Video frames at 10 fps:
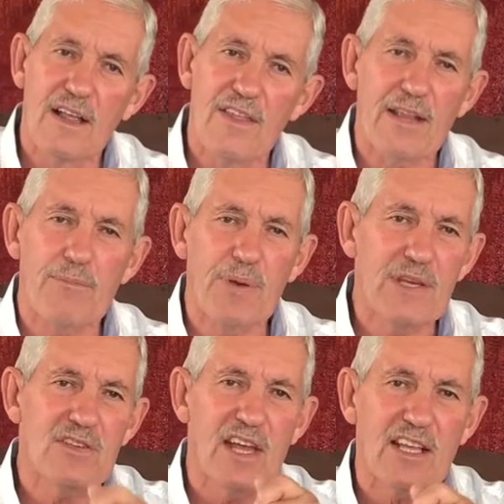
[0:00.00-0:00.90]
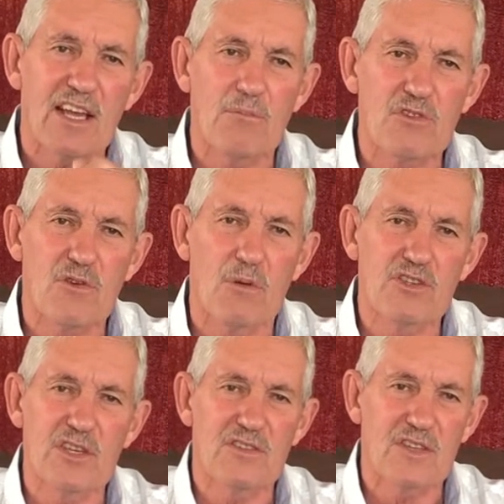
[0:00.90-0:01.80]
That peace that comes from
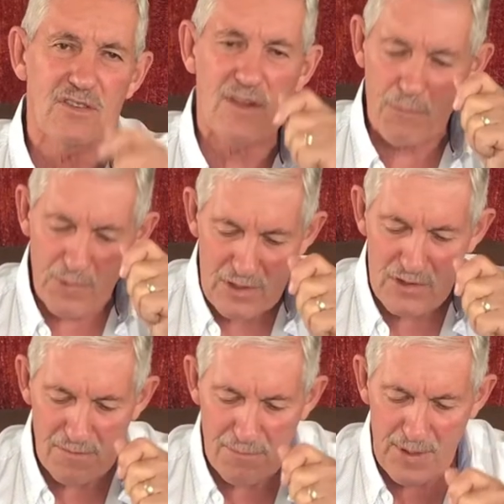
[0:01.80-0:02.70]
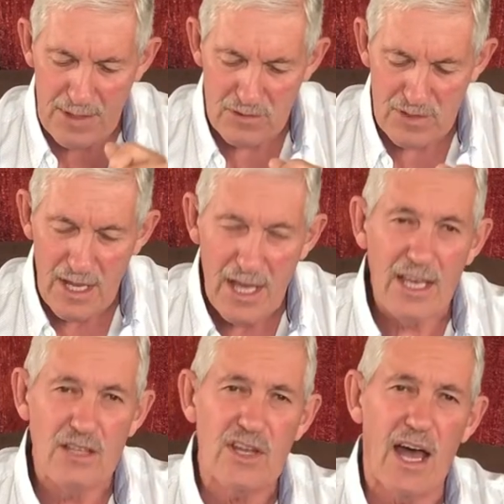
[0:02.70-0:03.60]
Jesus, the Prince of Peace
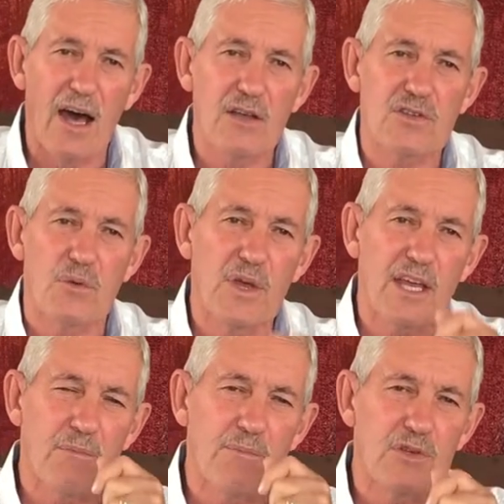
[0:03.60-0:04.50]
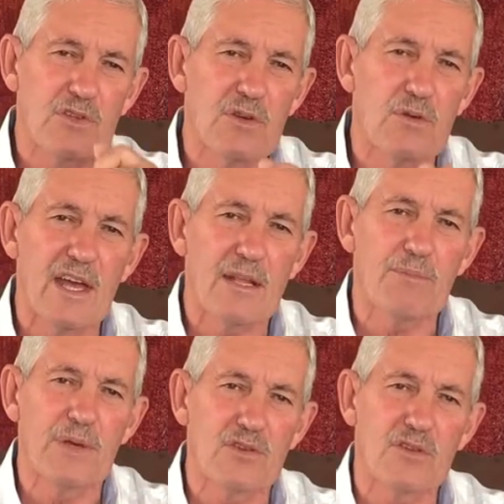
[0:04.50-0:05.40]
is ours and we can pursue that
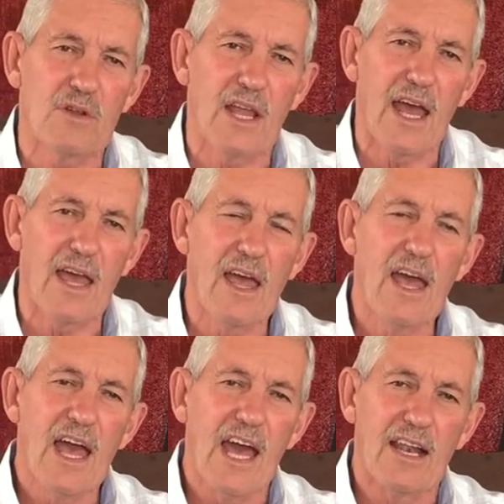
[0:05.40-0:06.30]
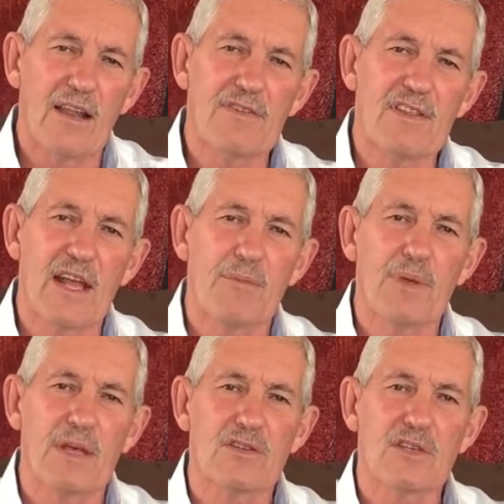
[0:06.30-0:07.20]
peace today and live in that
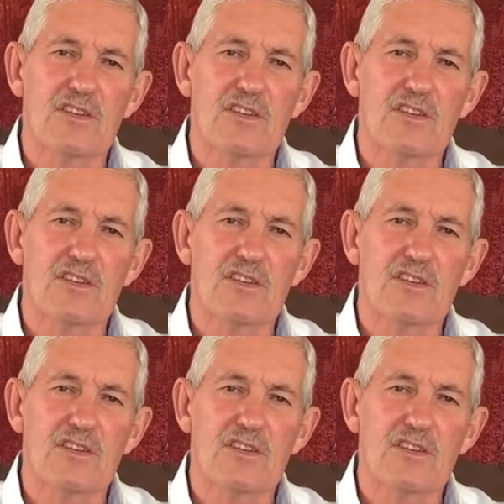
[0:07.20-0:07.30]
peace.